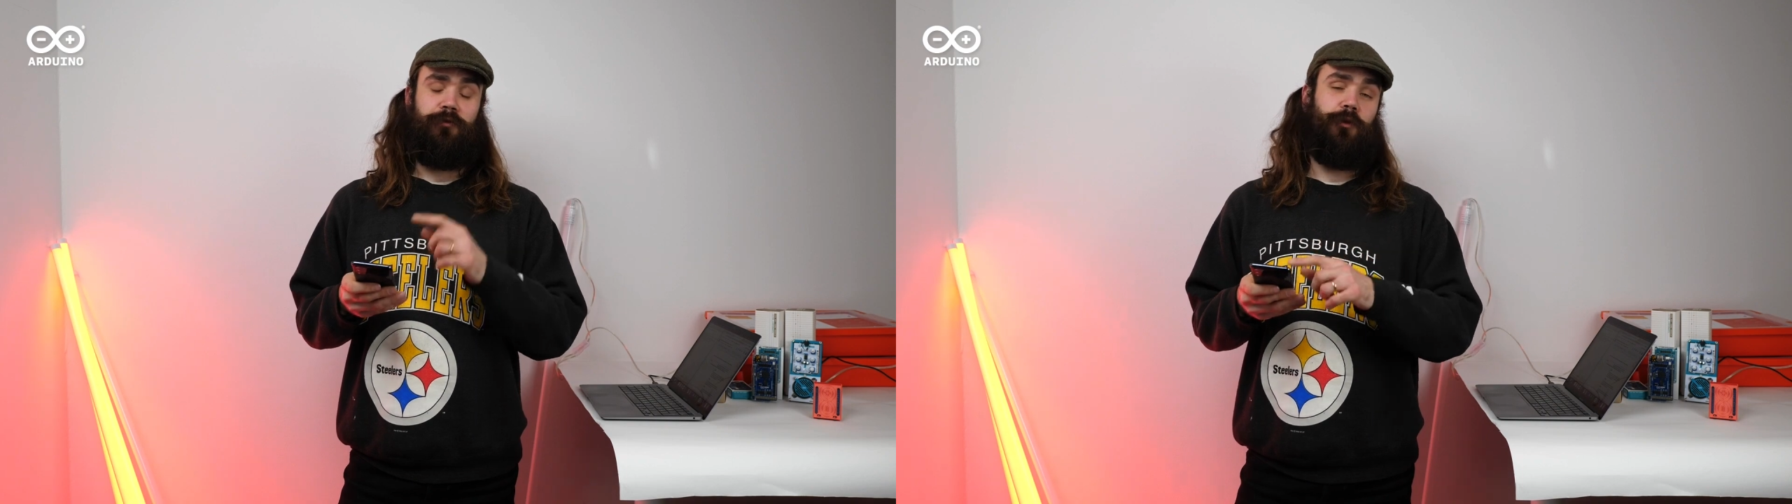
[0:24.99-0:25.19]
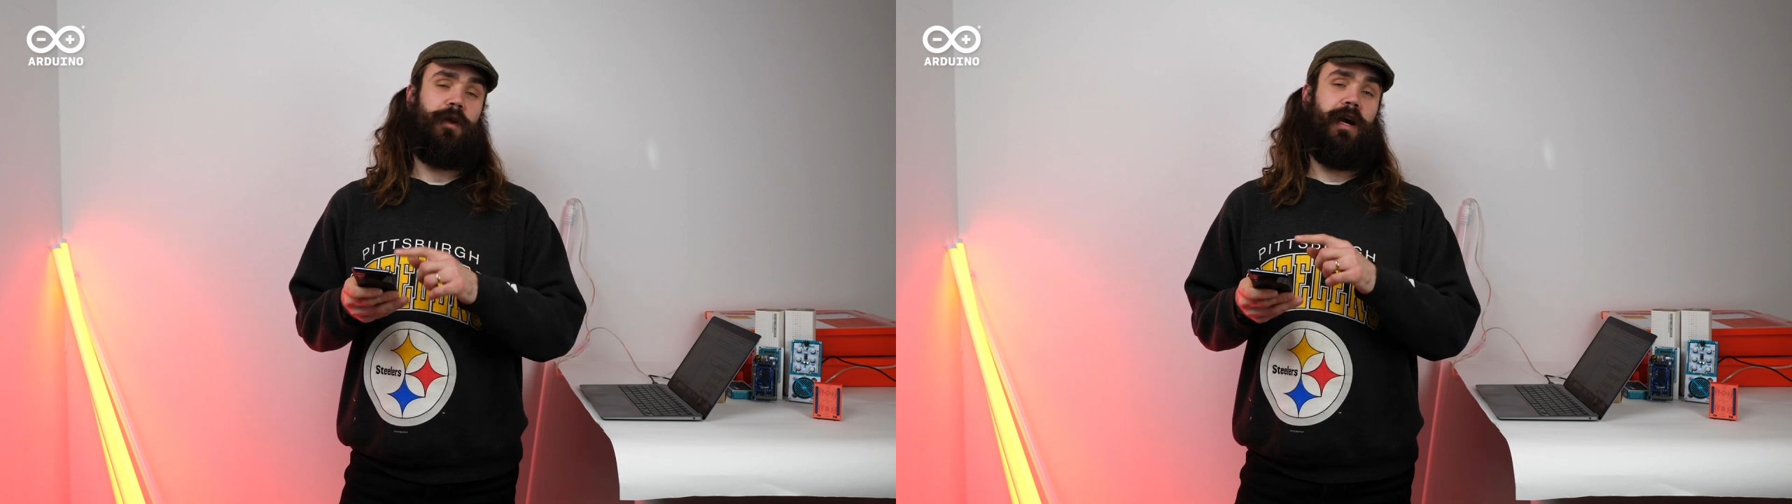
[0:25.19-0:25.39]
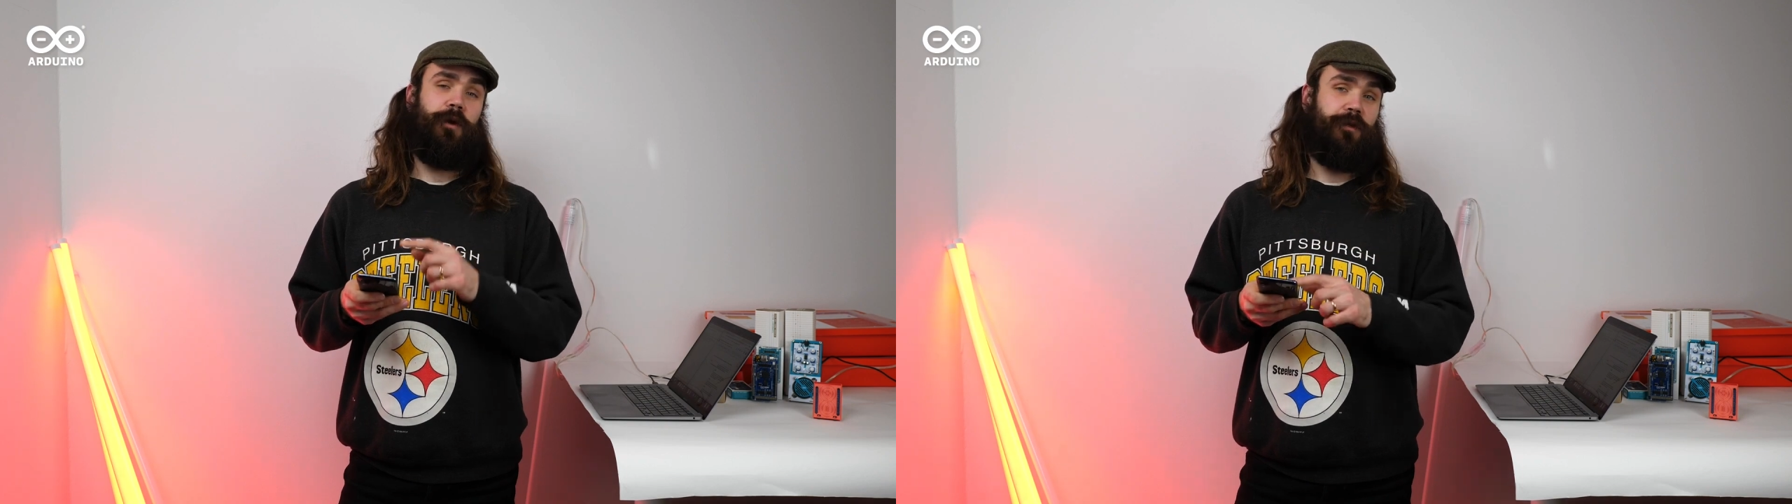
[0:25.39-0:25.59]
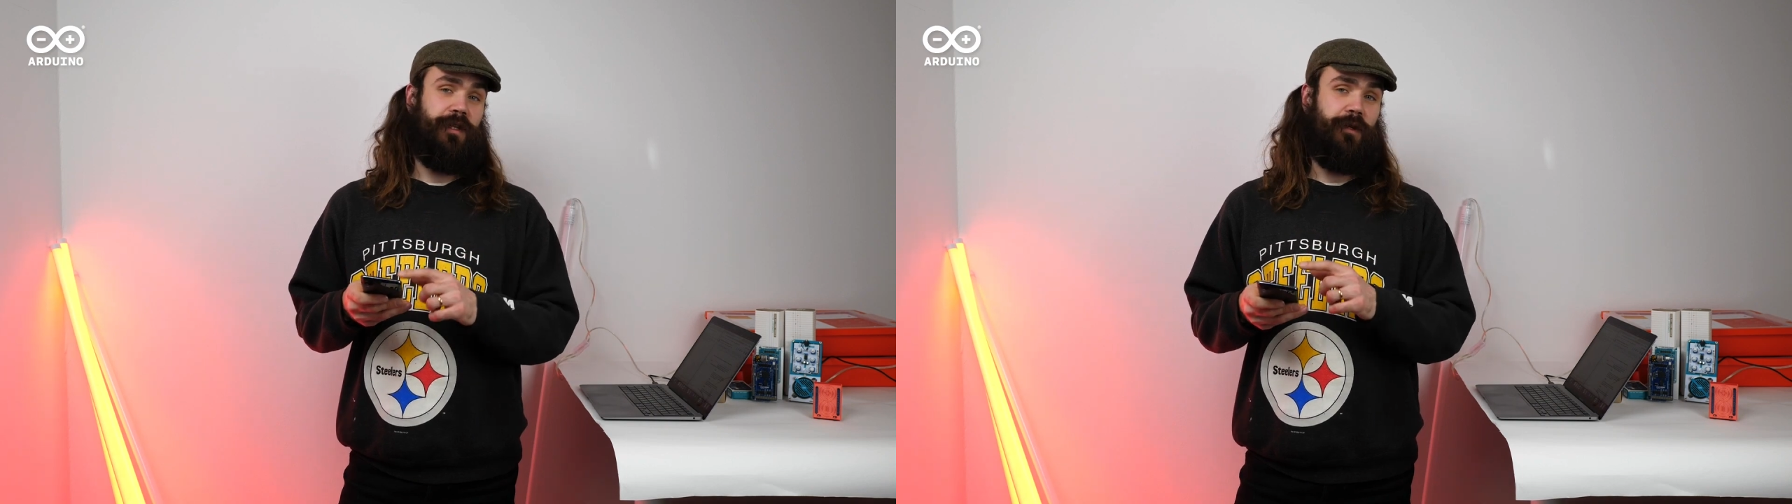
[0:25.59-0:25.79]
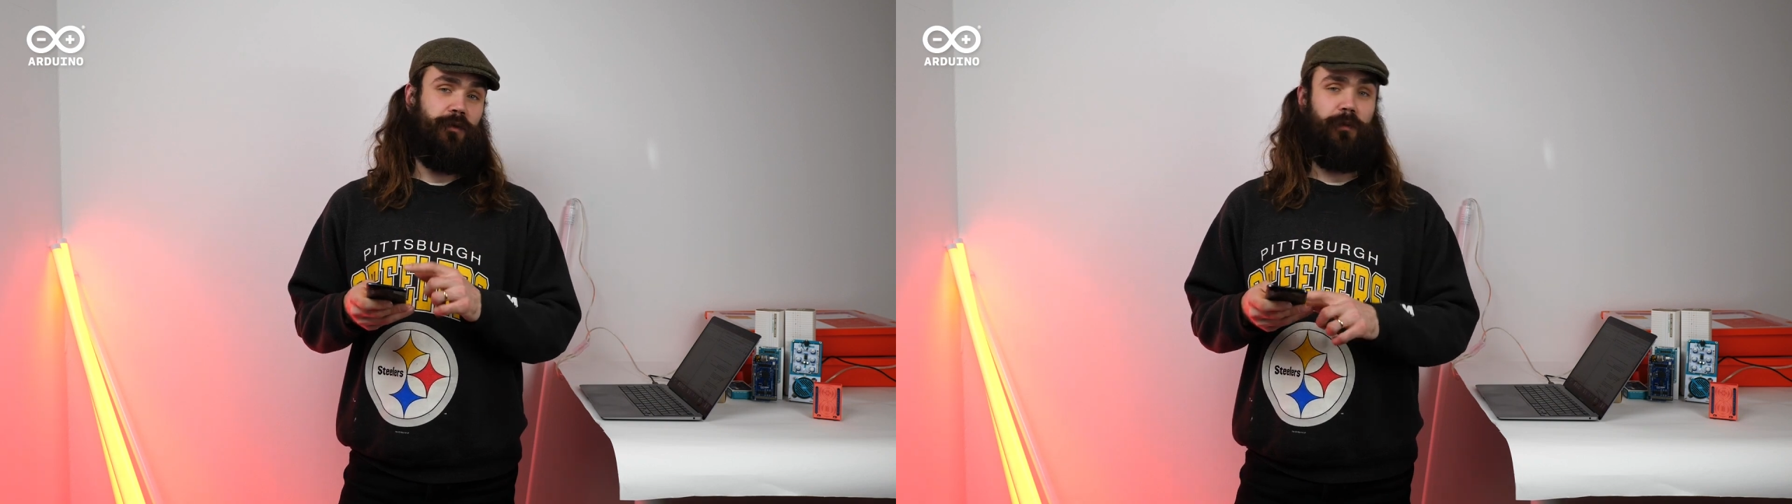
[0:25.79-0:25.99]
through the
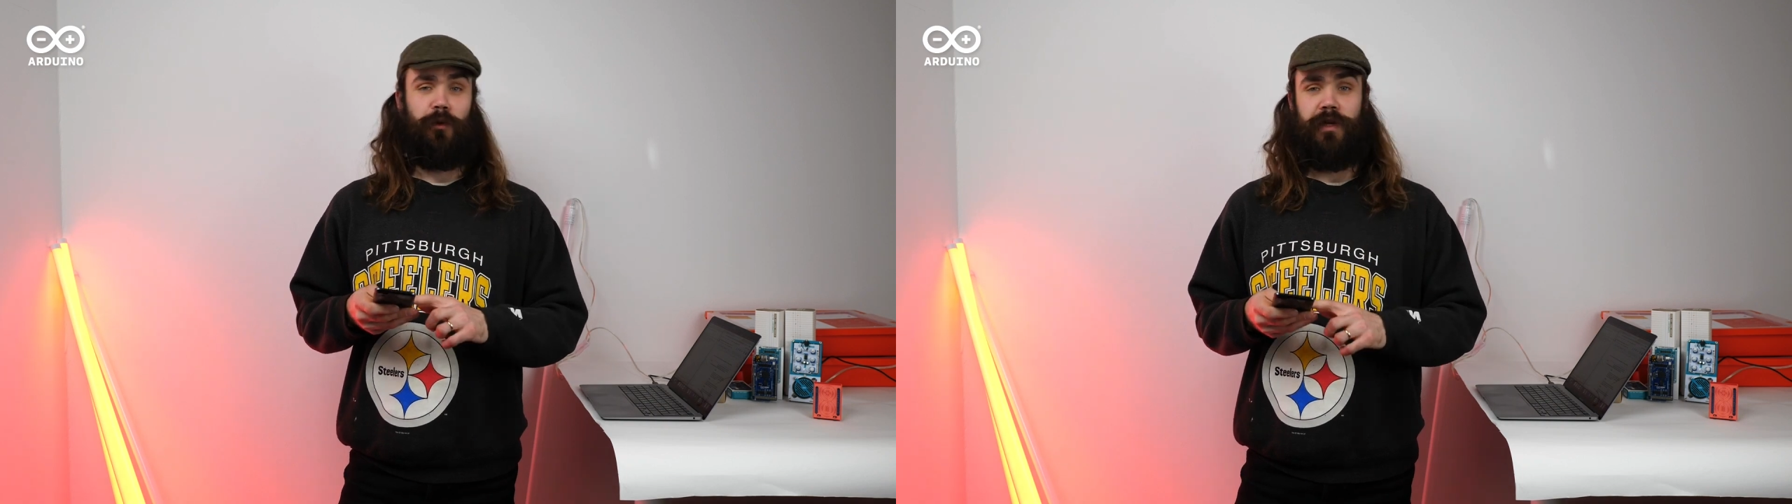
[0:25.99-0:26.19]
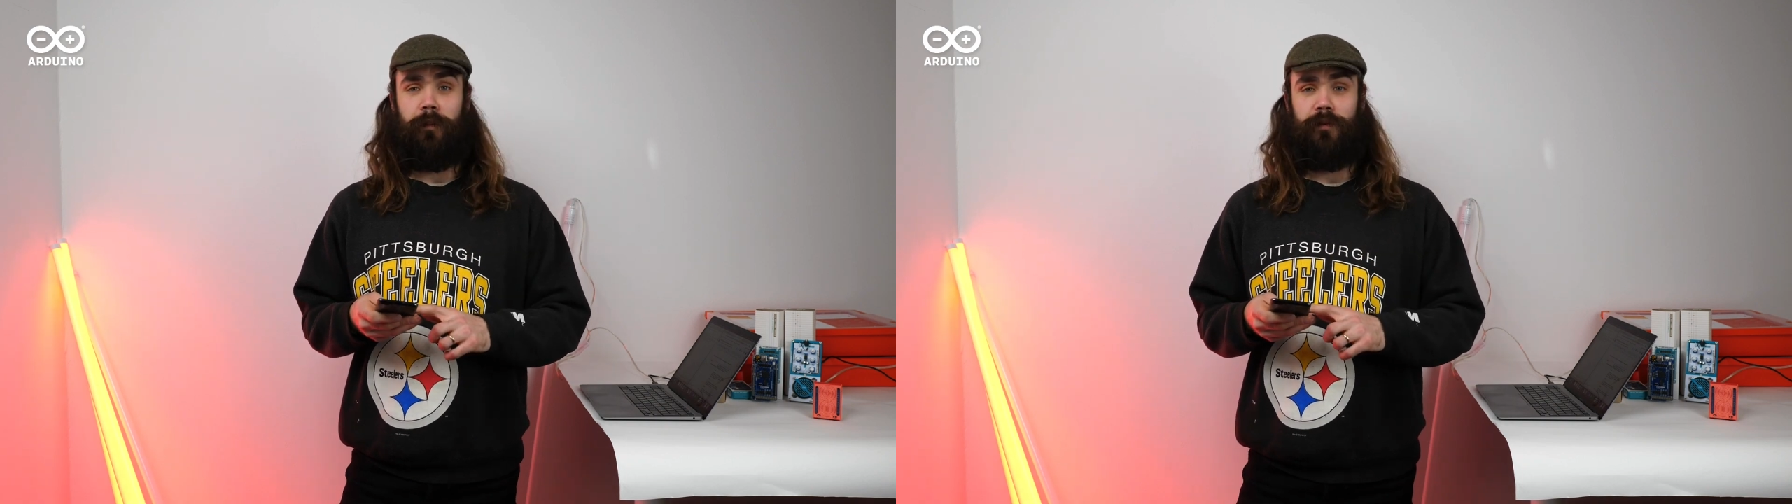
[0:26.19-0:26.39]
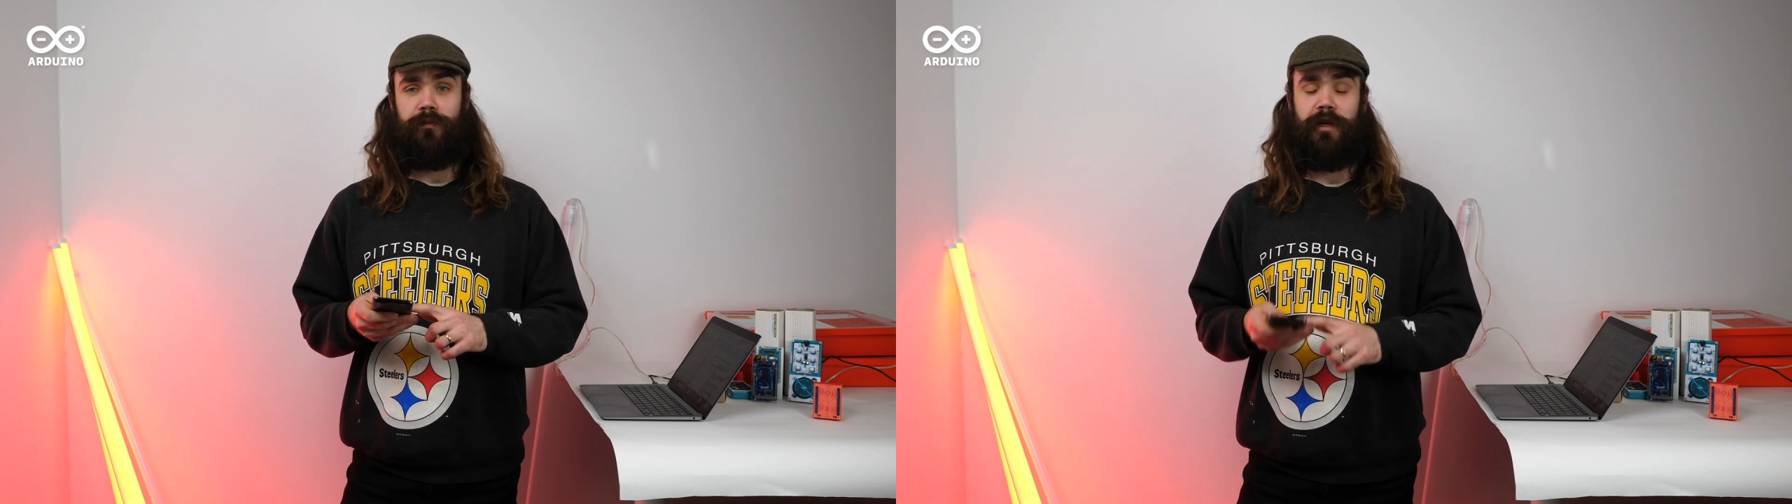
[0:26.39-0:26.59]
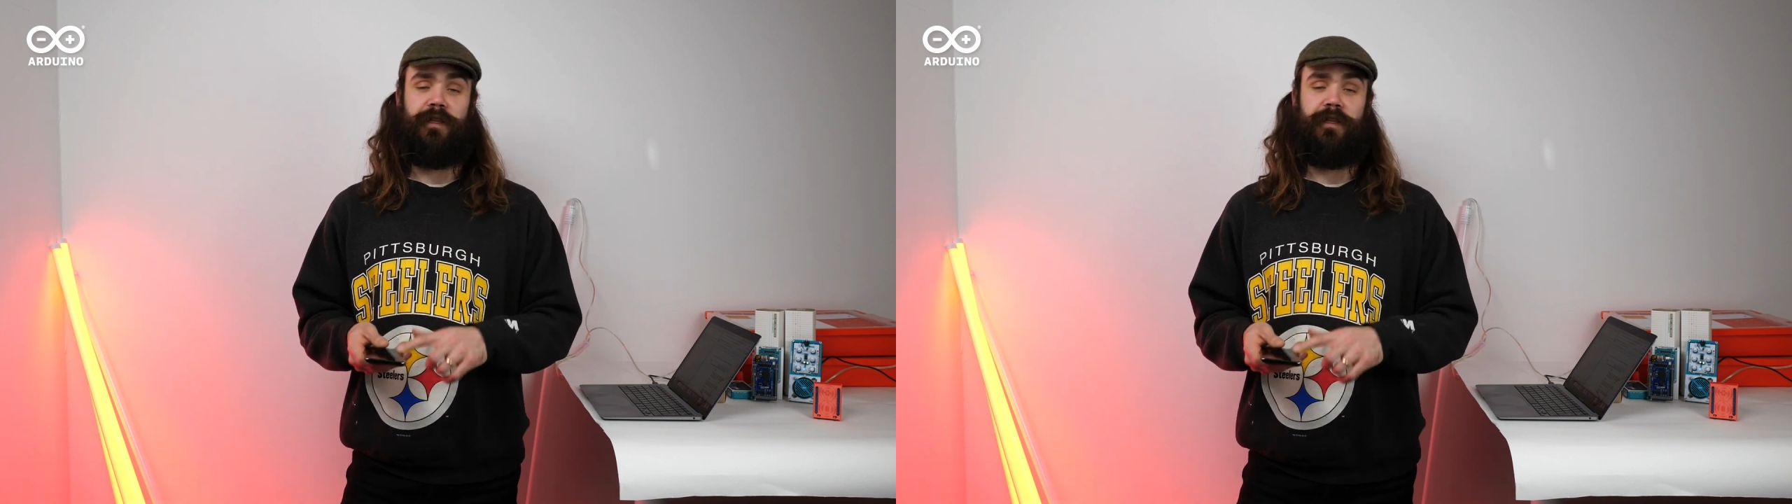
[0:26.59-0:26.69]
IoT Remote app